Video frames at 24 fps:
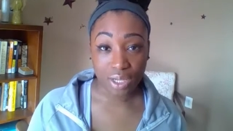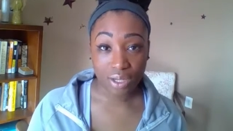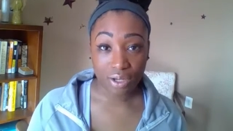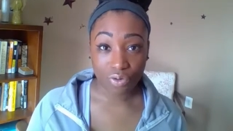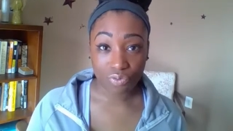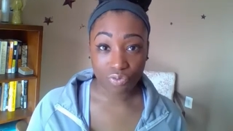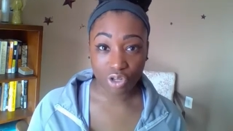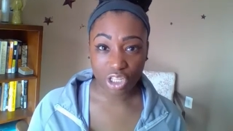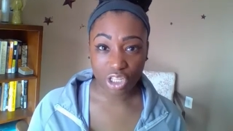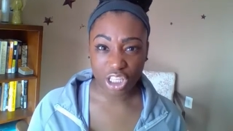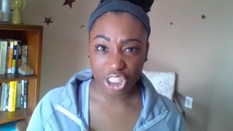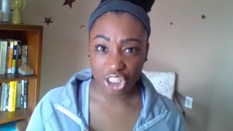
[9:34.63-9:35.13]

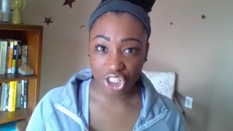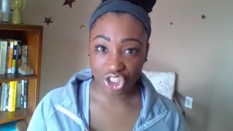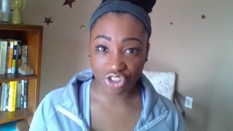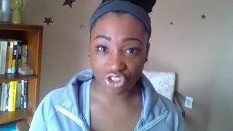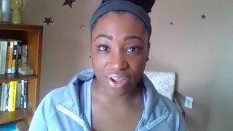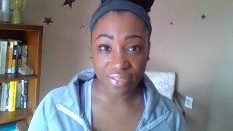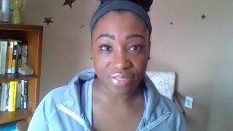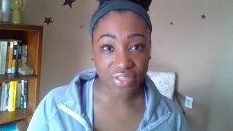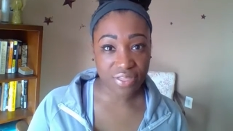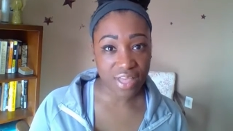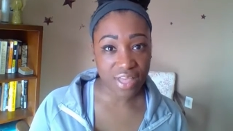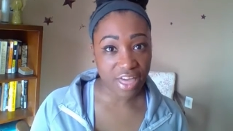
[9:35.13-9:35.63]
really
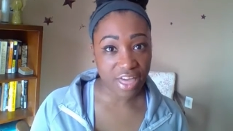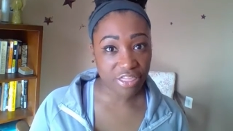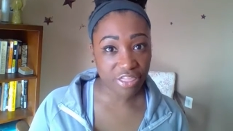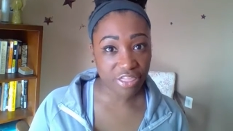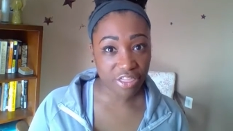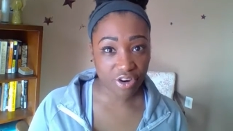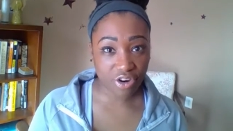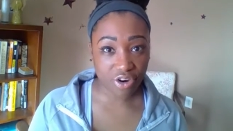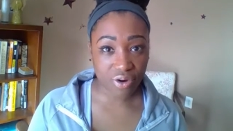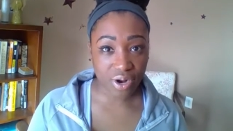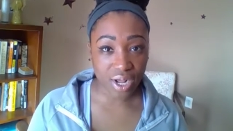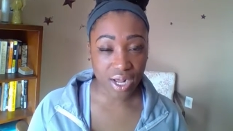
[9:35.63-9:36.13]
strengthen that
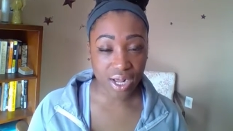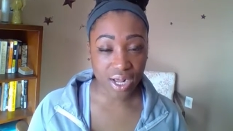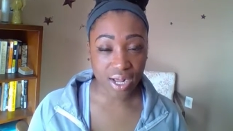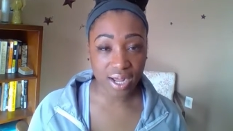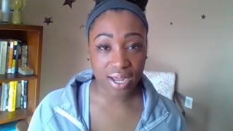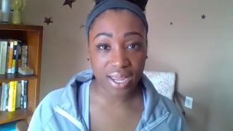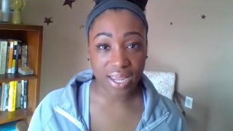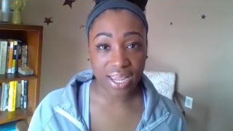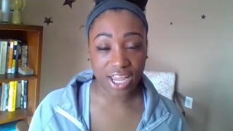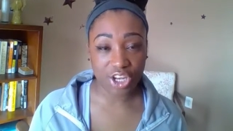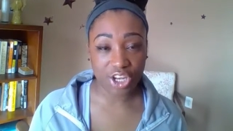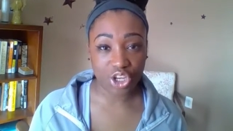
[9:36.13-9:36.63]
third
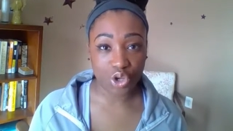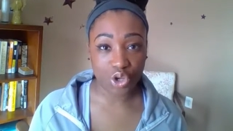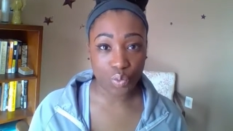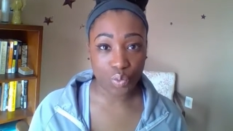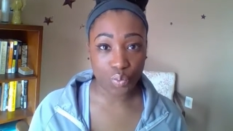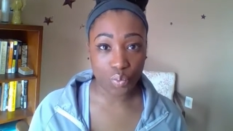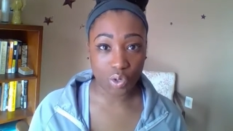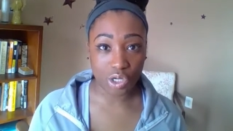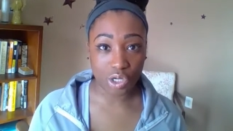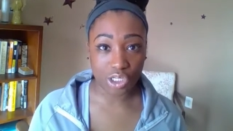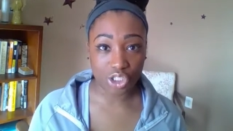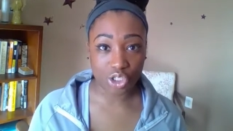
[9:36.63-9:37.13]
eye and you
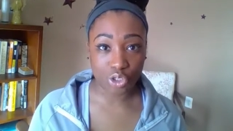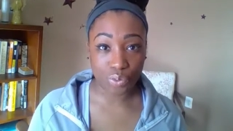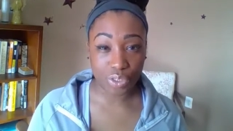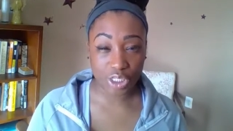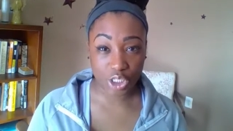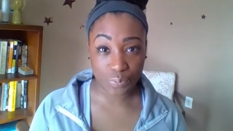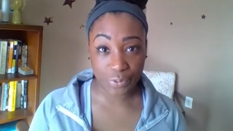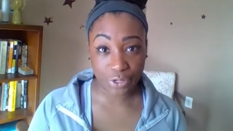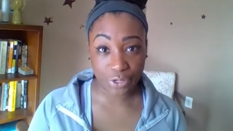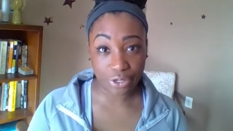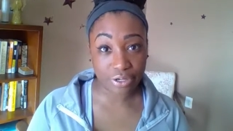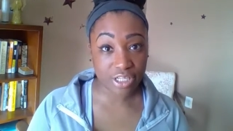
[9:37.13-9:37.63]
want to
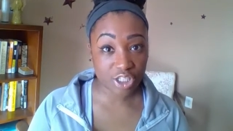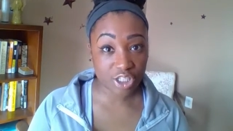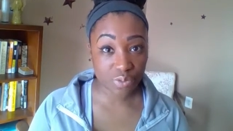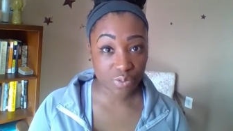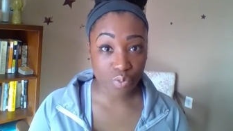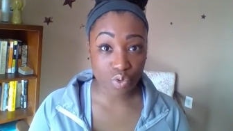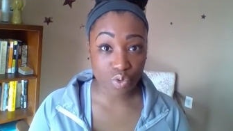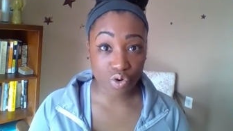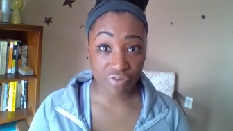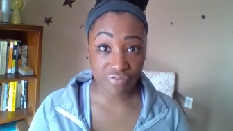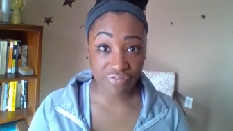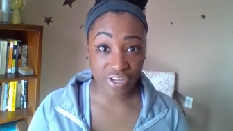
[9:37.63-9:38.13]
experience
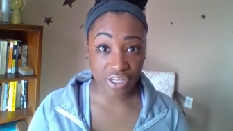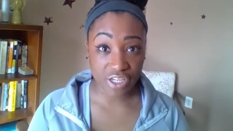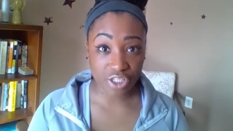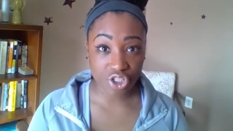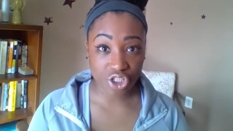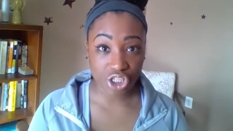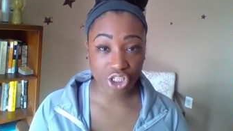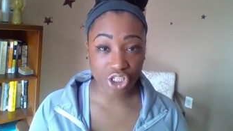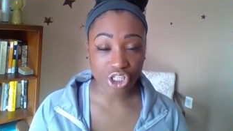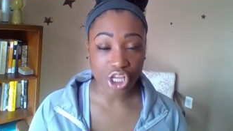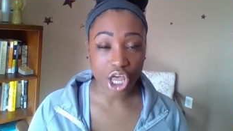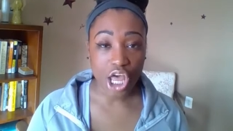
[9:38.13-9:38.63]
more
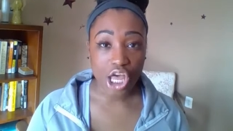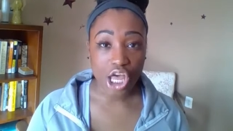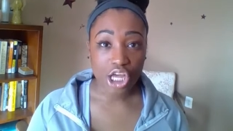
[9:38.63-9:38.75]
visions.